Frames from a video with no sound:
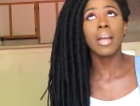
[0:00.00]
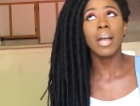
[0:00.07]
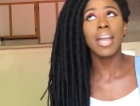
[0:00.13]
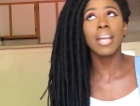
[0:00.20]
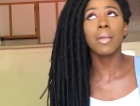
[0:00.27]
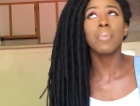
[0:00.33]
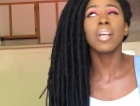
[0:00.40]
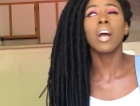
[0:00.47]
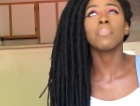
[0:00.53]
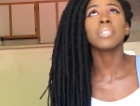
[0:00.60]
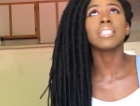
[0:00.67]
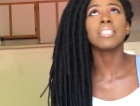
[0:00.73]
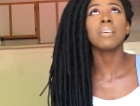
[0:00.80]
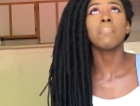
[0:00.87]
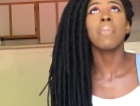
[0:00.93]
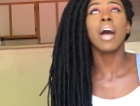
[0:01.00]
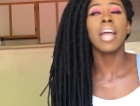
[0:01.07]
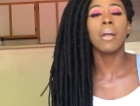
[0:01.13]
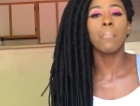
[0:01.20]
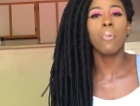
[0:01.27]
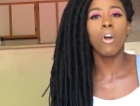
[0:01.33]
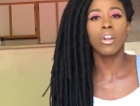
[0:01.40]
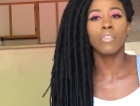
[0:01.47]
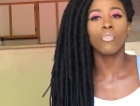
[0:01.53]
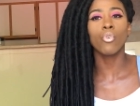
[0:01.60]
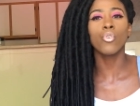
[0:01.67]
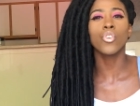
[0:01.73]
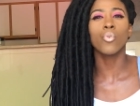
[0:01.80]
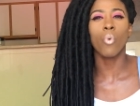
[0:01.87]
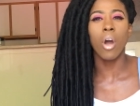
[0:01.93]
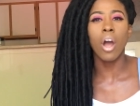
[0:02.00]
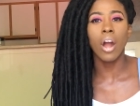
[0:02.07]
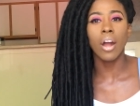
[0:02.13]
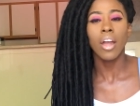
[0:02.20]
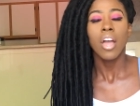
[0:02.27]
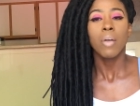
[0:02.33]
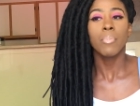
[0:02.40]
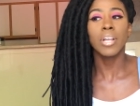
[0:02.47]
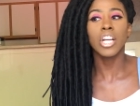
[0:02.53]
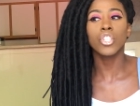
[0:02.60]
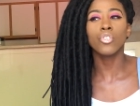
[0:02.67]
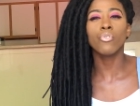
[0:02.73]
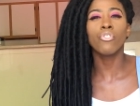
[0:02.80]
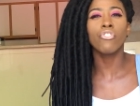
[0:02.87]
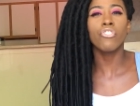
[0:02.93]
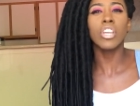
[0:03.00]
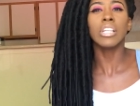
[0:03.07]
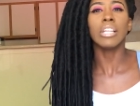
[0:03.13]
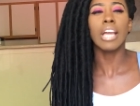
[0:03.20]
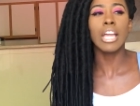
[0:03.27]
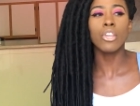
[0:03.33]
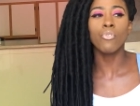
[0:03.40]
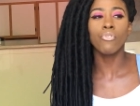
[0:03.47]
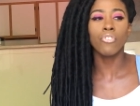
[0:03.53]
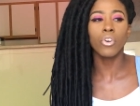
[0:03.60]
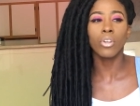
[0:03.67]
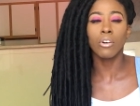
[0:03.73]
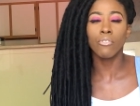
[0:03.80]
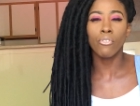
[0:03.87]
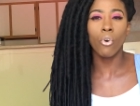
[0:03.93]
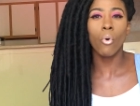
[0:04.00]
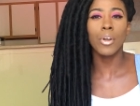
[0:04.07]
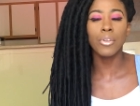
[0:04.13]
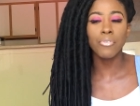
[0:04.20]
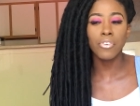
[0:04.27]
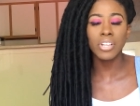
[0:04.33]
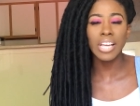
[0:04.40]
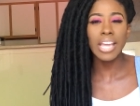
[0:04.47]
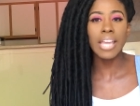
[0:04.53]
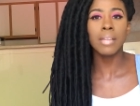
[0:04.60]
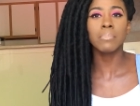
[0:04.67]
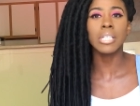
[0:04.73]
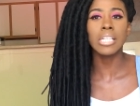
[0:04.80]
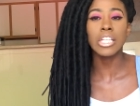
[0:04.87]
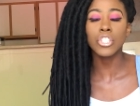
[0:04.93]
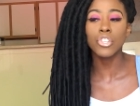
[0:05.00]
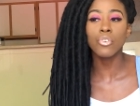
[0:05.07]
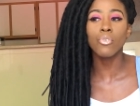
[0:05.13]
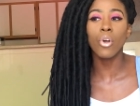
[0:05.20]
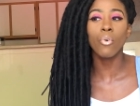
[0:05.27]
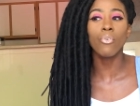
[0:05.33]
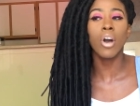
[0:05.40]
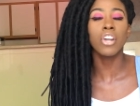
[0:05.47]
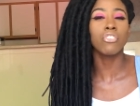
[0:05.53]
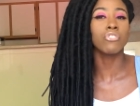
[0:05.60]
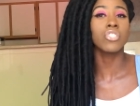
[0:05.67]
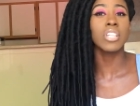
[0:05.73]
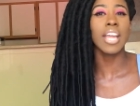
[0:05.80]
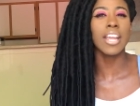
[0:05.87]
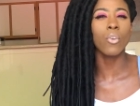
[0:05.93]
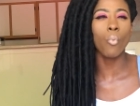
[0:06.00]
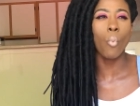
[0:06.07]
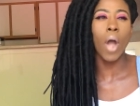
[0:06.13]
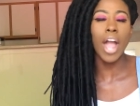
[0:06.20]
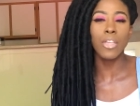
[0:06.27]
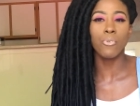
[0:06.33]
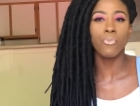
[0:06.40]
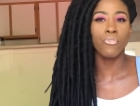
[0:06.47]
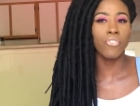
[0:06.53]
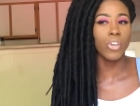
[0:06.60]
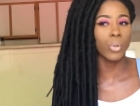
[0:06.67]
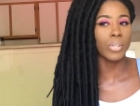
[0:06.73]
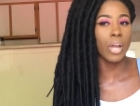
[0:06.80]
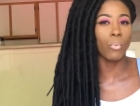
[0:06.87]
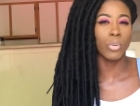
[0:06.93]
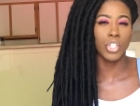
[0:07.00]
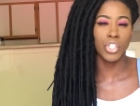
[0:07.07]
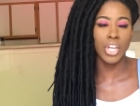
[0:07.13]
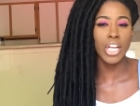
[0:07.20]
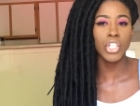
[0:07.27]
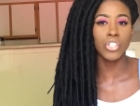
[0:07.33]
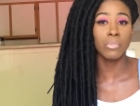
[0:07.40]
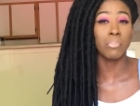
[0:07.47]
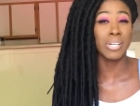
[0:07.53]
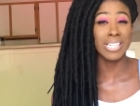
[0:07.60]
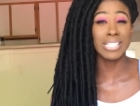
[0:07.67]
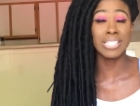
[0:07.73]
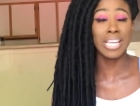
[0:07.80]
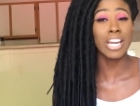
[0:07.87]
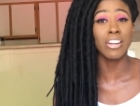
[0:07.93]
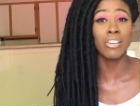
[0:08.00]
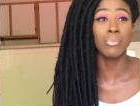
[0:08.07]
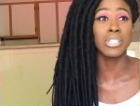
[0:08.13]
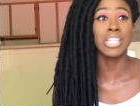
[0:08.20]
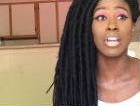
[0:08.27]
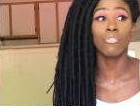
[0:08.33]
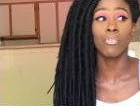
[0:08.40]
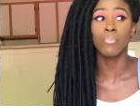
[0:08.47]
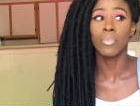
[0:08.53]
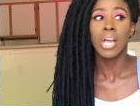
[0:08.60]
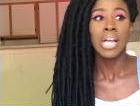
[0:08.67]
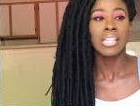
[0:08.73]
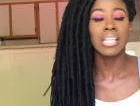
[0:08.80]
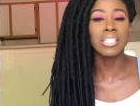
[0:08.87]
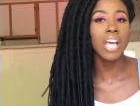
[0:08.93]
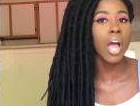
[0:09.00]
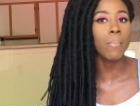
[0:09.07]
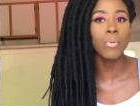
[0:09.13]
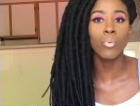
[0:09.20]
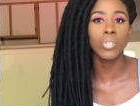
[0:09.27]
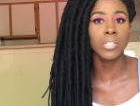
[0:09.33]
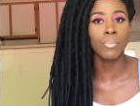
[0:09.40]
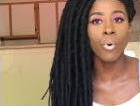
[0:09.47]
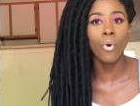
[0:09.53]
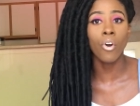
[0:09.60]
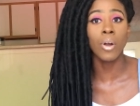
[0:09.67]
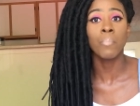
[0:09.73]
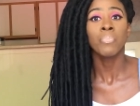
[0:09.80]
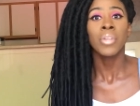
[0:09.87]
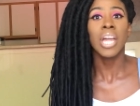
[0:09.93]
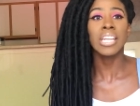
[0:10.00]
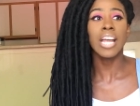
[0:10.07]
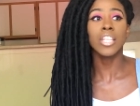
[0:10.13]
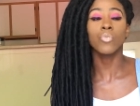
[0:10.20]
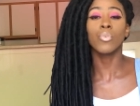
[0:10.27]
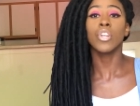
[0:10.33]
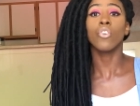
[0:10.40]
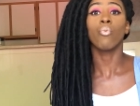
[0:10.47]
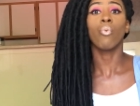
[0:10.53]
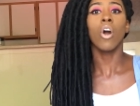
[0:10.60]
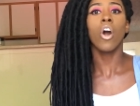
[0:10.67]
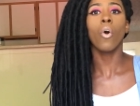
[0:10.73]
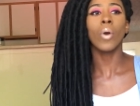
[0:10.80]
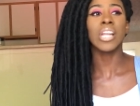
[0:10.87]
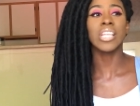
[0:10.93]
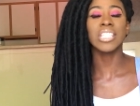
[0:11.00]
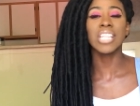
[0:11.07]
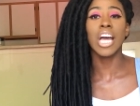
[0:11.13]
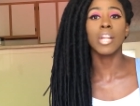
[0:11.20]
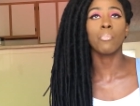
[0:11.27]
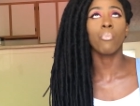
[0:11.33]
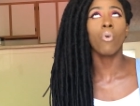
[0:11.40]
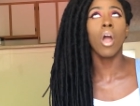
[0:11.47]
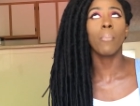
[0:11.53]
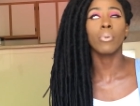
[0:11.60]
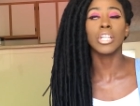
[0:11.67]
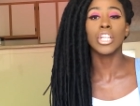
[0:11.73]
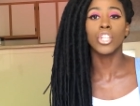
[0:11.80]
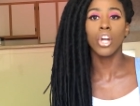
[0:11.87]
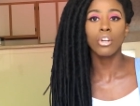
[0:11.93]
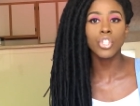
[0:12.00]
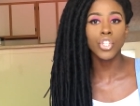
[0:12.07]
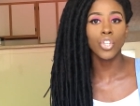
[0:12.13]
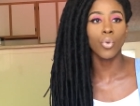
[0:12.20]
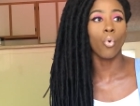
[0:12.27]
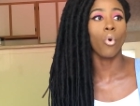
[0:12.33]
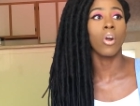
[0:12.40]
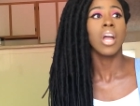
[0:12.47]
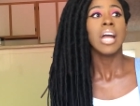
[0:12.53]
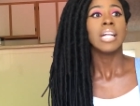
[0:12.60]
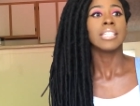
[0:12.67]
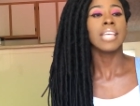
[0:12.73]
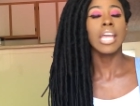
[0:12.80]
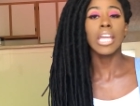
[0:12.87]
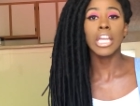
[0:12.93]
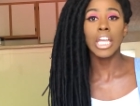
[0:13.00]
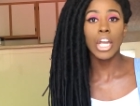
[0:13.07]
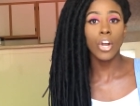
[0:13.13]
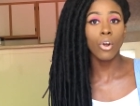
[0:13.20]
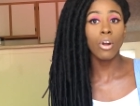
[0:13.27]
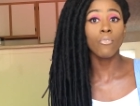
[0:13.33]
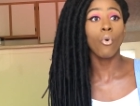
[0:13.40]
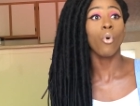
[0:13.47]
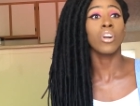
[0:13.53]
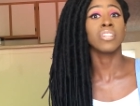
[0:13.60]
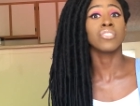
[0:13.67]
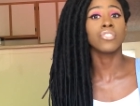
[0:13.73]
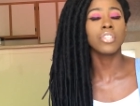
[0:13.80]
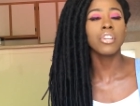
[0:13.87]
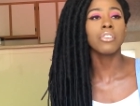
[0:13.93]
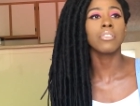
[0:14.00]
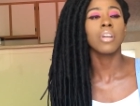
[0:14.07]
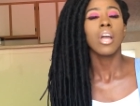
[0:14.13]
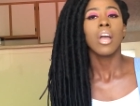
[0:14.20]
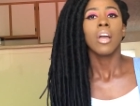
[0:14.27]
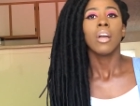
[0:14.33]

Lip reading: it becomes semi a part of who you are, because you feel it and you feel a void, you feel an emptiness, and you don't understand why you feel that rejection, but it's there, and it was there from the time you was born. And as we grow and it's not properly nurtured or taken care of or considered,